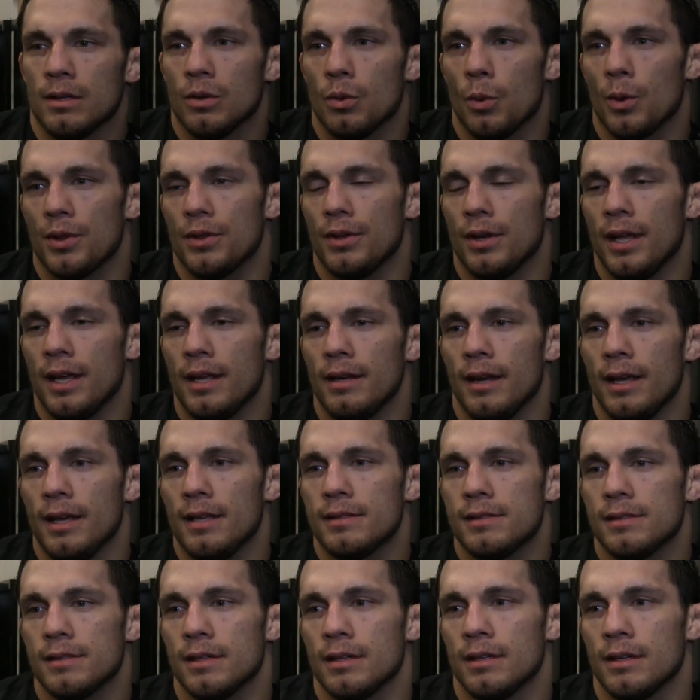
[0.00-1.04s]
With
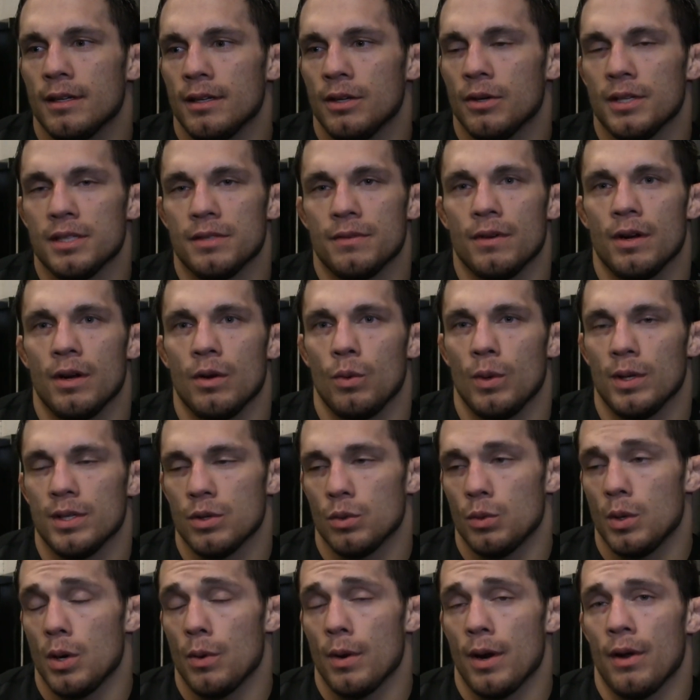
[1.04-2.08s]
Nate's he's
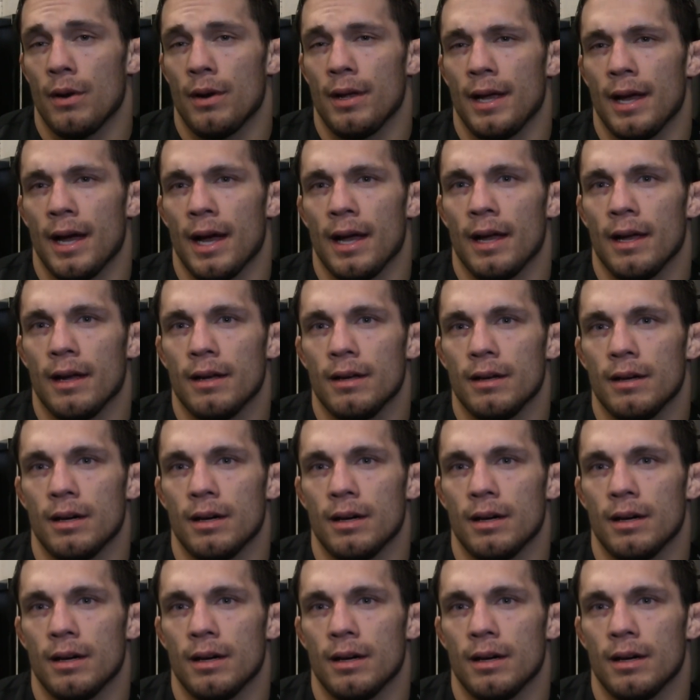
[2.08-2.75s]
a well-rounded guy.